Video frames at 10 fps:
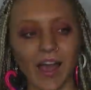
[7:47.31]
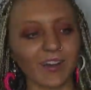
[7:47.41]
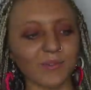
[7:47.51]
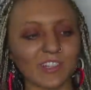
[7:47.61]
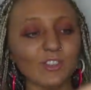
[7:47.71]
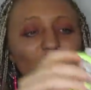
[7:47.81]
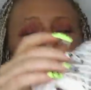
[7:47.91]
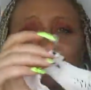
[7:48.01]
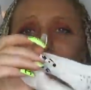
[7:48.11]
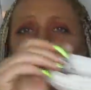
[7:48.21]
And it was
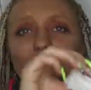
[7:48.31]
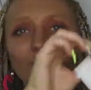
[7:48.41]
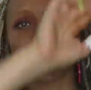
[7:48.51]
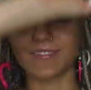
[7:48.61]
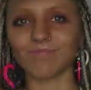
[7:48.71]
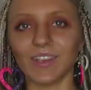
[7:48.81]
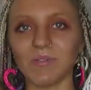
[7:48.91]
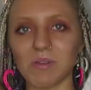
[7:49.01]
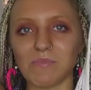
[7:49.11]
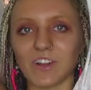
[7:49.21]
literally two euro. Like thank
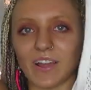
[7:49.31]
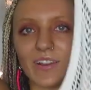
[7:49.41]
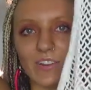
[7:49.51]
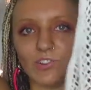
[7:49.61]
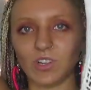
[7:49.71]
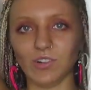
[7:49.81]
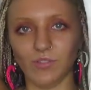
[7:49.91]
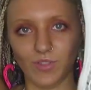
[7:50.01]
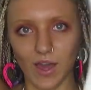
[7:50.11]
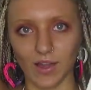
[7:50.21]
you Emer, like literally love